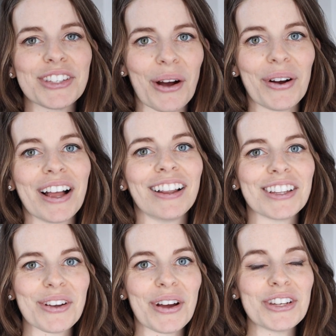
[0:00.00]
So
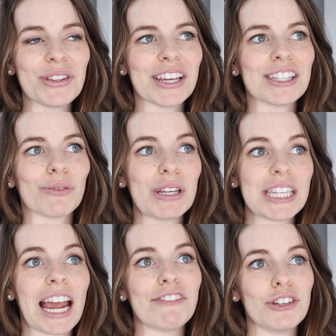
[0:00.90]
let's go ahead and do this. The
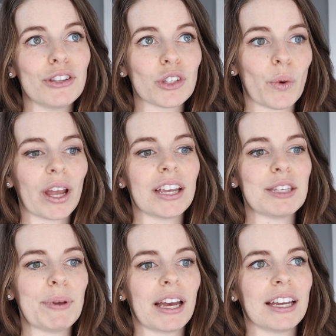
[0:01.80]
reason I have to do this quick
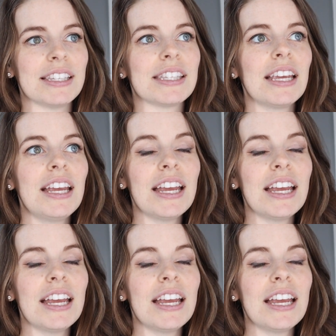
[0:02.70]
is because